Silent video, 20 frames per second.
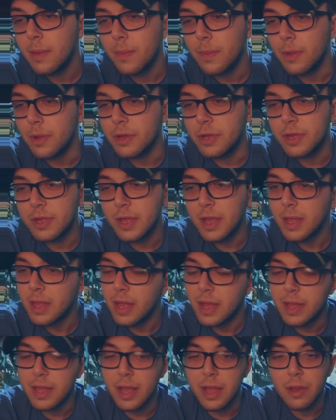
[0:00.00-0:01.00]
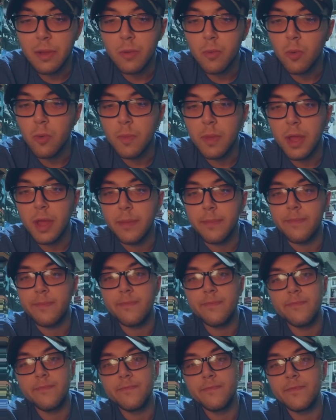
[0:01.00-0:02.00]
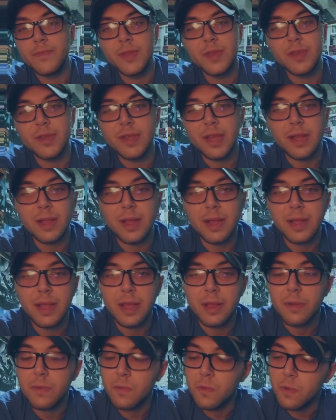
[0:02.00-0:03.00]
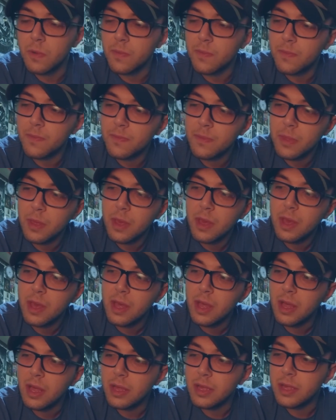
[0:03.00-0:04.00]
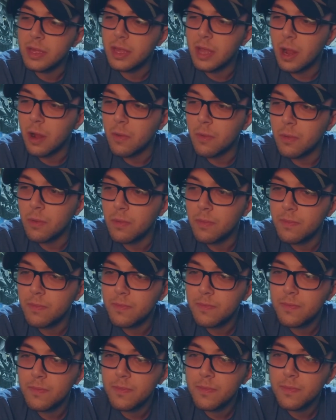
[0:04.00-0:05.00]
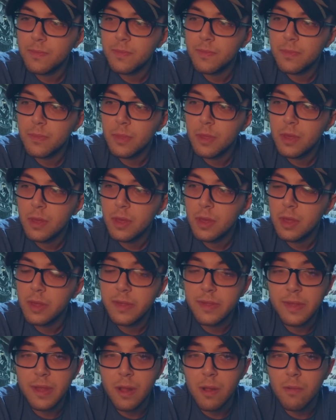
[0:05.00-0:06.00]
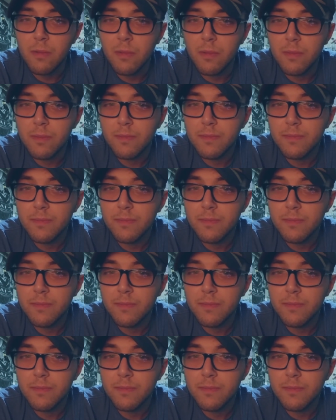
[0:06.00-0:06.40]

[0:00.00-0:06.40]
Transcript: But it just ain't like that no more, man. It just ain't like that no more. This is terrible. It's terrible.